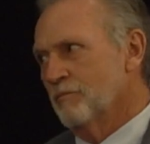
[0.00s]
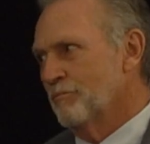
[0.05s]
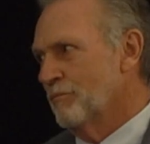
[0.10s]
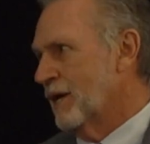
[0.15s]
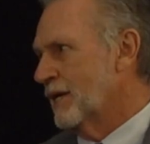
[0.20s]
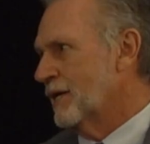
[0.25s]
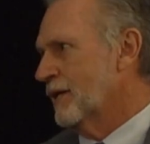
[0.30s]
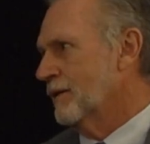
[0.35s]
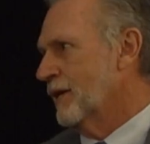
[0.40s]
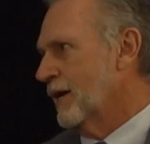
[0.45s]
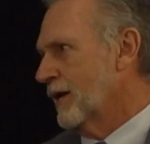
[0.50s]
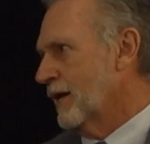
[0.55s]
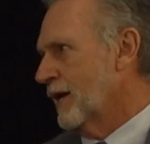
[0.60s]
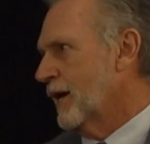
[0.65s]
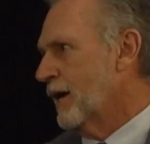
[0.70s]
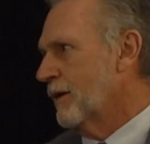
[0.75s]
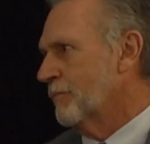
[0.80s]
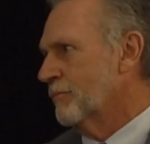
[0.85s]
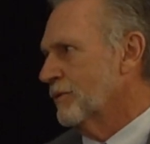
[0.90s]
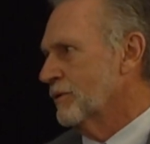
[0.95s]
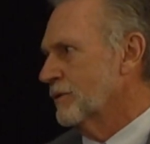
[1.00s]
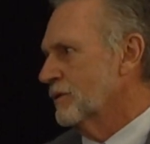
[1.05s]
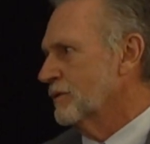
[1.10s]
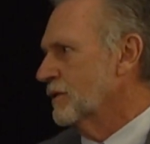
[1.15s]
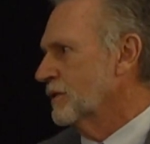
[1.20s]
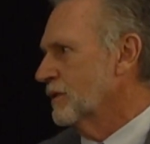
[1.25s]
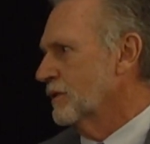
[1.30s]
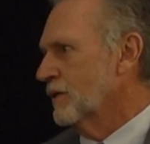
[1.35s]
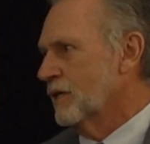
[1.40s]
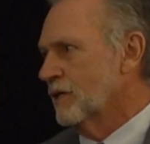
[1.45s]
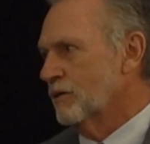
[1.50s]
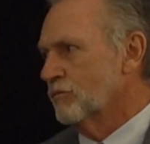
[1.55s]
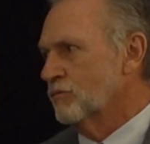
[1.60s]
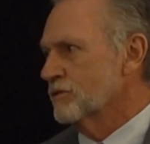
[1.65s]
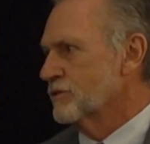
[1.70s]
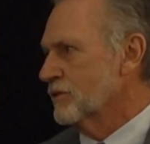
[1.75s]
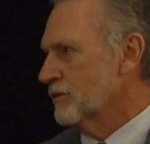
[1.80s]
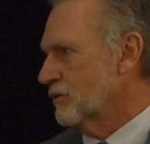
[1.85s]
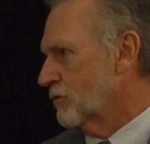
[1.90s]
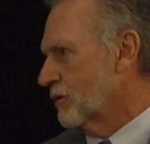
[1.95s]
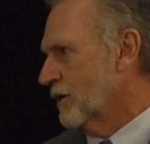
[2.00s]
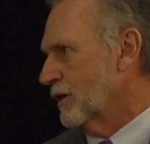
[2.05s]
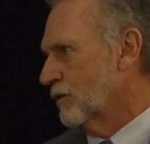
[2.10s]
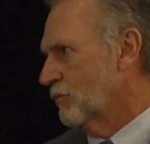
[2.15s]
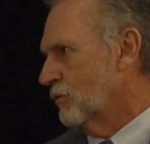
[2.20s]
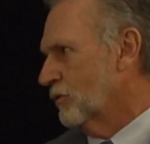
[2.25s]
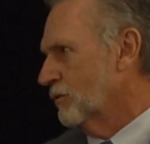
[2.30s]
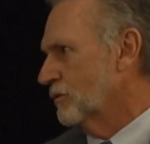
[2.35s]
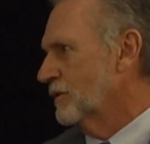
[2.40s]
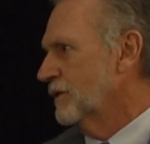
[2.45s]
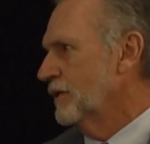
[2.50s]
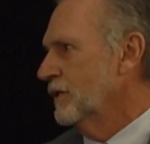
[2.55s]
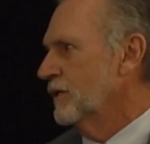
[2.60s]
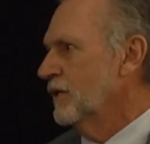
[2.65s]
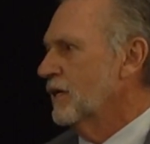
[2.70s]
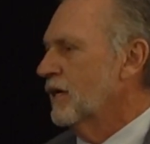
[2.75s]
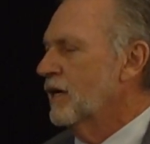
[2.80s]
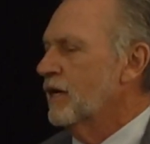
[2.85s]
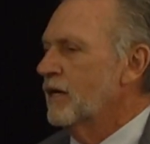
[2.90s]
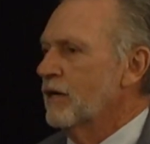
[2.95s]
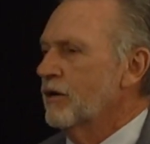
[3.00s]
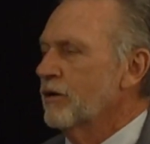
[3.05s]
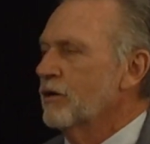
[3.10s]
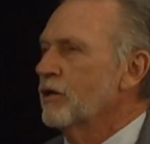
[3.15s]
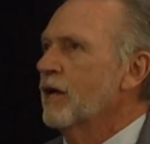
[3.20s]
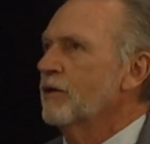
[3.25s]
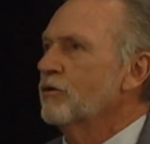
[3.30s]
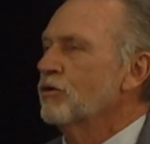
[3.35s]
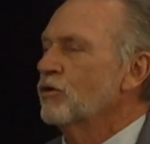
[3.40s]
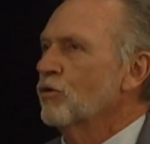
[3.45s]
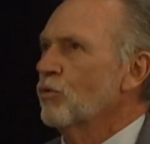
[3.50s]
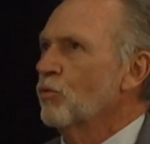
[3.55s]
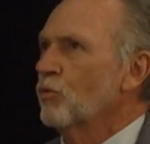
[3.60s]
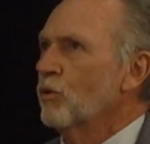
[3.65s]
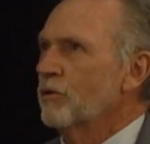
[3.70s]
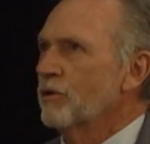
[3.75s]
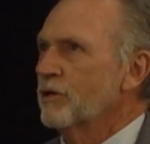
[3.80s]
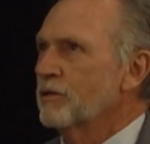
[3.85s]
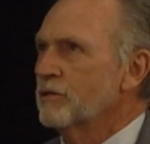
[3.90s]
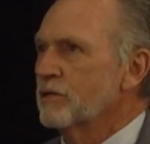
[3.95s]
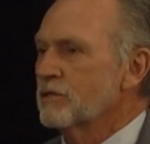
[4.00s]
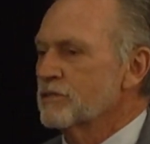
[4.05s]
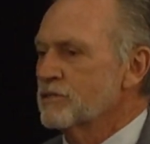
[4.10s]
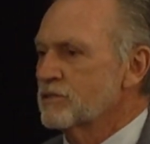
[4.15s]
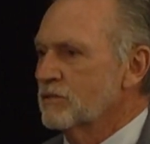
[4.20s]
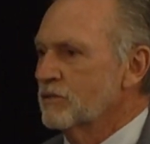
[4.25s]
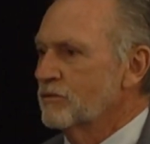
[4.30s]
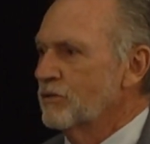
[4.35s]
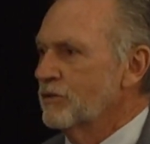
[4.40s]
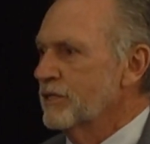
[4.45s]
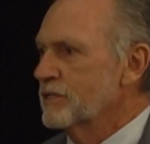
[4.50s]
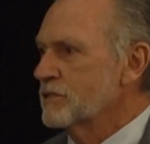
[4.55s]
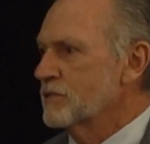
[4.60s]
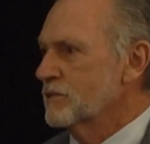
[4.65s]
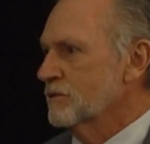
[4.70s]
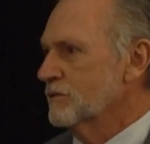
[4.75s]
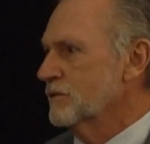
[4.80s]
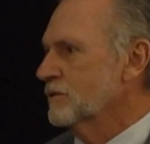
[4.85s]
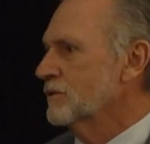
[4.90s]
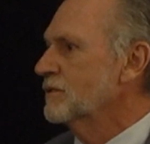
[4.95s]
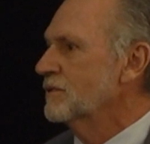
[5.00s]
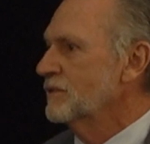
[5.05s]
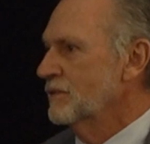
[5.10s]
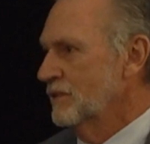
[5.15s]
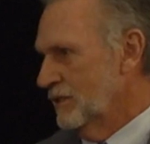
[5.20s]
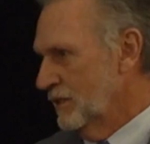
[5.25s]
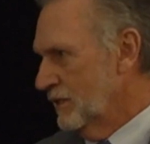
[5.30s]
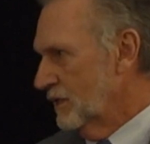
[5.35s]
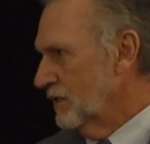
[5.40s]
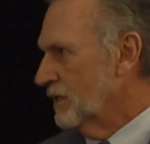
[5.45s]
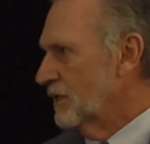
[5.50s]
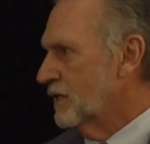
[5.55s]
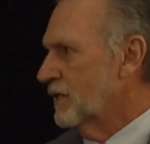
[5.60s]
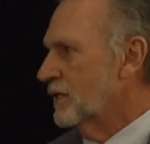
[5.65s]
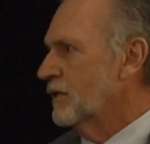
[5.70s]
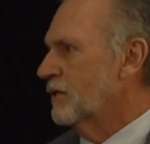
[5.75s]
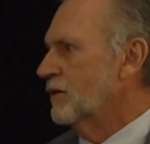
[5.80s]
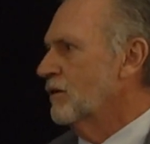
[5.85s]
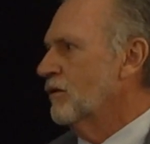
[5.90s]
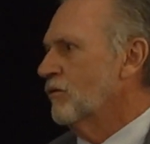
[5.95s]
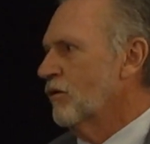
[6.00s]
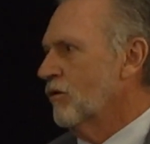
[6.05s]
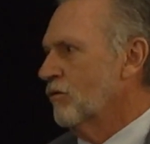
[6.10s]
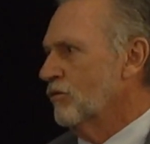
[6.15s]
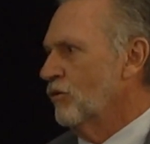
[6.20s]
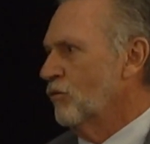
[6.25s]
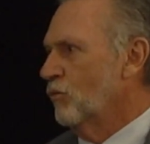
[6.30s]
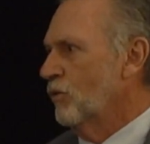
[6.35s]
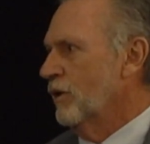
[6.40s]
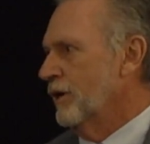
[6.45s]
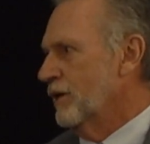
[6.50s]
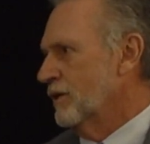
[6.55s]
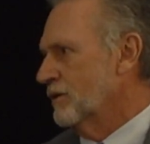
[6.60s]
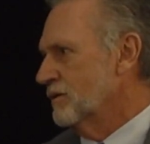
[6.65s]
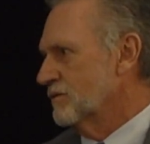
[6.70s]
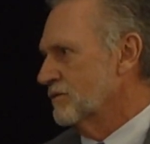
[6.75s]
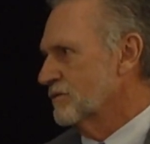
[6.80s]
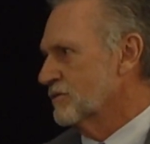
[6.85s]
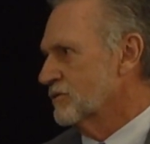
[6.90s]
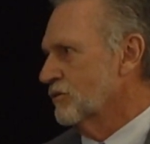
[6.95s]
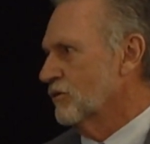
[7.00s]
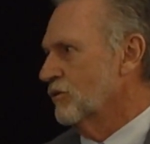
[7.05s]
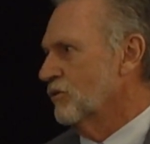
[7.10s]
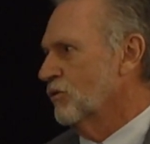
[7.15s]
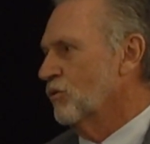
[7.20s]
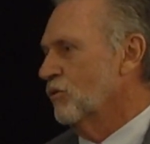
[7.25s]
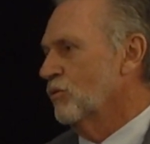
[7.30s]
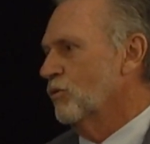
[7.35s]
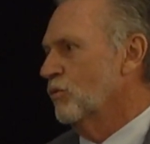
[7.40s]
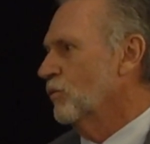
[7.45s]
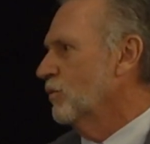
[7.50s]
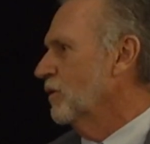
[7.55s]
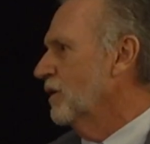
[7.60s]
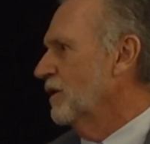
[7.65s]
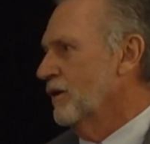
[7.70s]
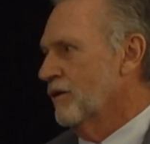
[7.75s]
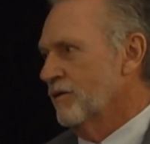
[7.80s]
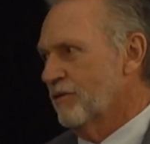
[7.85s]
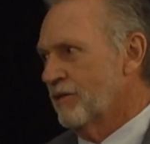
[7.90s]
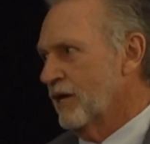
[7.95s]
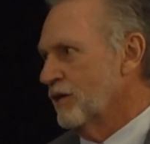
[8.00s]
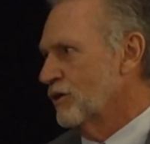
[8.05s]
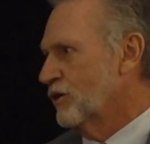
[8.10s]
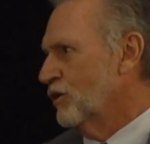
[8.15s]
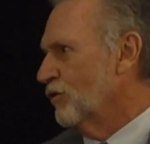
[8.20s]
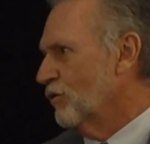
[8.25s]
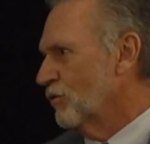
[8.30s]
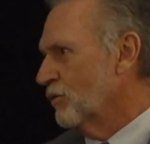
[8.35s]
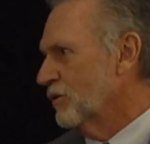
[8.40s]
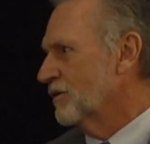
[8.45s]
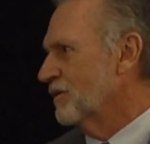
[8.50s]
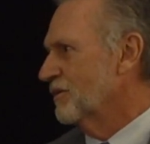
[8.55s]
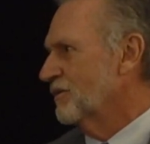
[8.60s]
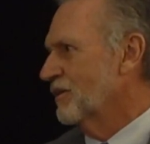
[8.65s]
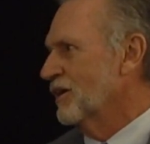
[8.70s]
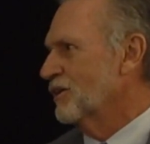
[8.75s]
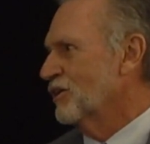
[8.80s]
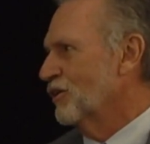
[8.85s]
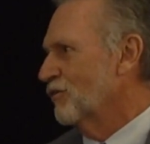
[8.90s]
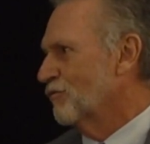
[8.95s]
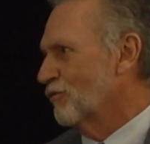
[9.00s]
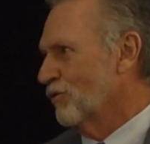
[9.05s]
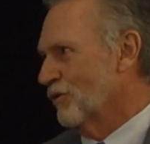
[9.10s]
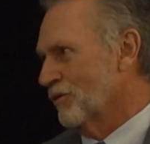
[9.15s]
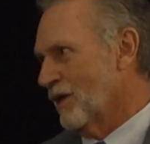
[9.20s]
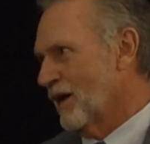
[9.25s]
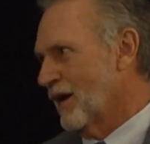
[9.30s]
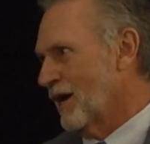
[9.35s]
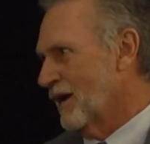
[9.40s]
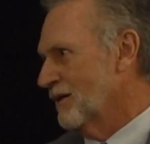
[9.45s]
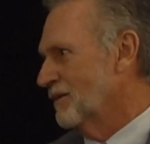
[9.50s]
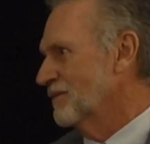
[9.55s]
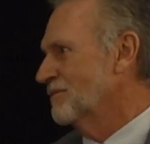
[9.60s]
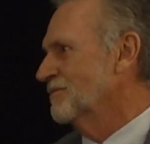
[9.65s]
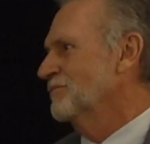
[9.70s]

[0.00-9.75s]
making that happen was incredible. And your willingness to listen along the way. So thank you for that.